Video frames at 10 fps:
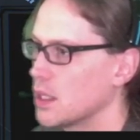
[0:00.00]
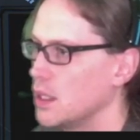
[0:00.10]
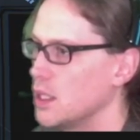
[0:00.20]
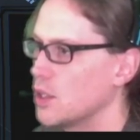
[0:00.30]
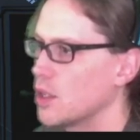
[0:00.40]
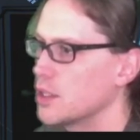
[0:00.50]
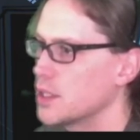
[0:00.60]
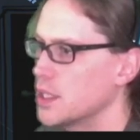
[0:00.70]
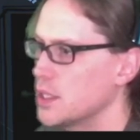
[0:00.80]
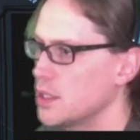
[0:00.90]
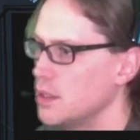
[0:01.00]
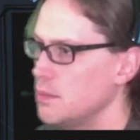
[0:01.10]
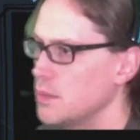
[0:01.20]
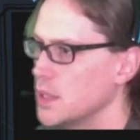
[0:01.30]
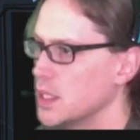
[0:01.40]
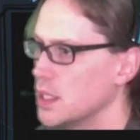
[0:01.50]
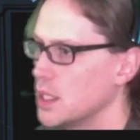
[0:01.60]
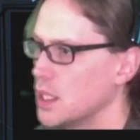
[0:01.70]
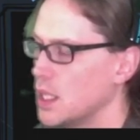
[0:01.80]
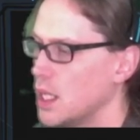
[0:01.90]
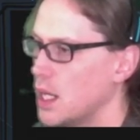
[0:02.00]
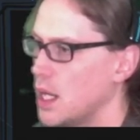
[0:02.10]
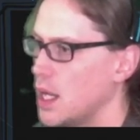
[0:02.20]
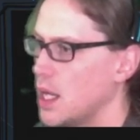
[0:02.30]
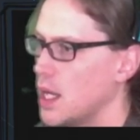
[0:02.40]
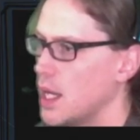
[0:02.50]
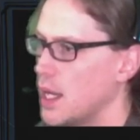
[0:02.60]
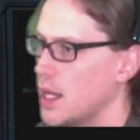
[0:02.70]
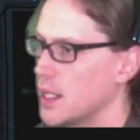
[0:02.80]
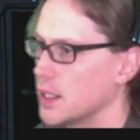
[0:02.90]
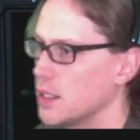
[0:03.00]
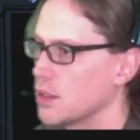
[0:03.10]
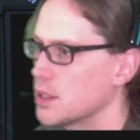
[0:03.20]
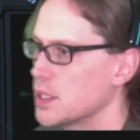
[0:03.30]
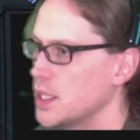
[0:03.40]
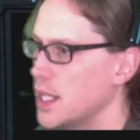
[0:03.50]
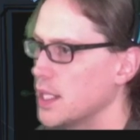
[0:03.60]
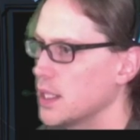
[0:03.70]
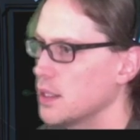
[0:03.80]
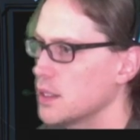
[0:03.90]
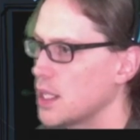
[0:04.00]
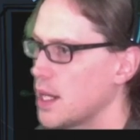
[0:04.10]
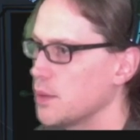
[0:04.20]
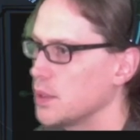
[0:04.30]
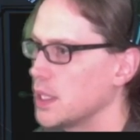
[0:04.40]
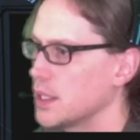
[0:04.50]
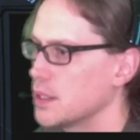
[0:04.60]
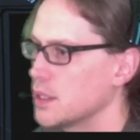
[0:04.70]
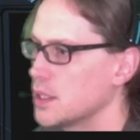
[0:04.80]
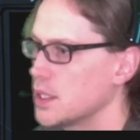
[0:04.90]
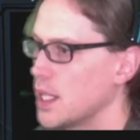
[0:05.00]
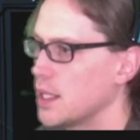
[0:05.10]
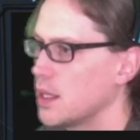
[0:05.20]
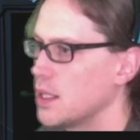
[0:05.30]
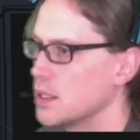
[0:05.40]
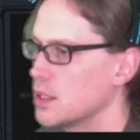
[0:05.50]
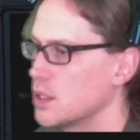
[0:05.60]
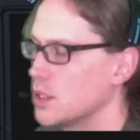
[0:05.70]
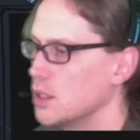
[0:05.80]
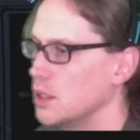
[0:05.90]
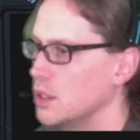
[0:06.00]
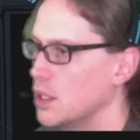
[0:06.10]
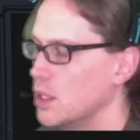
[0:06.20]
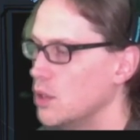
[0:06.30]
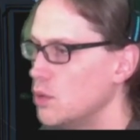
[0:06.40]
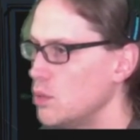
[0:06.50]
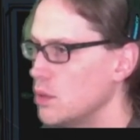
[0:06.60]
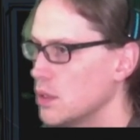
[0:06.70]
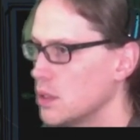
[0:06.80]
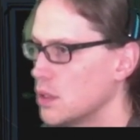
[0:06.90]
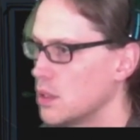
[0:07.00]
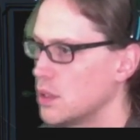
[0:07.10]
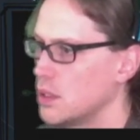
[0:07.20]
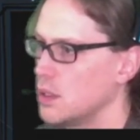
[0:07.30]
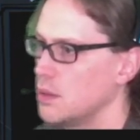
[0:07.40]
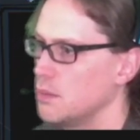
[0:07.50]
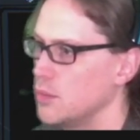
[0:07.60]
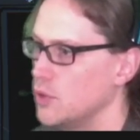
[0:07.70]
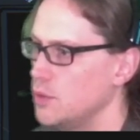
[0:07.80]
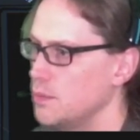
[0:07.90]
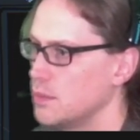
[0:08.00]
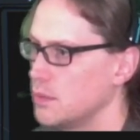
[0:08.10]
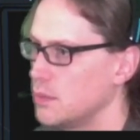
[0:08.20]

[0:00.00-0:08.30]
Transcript: Keycard system. Keycard settings. I would like to set this to low. Boom.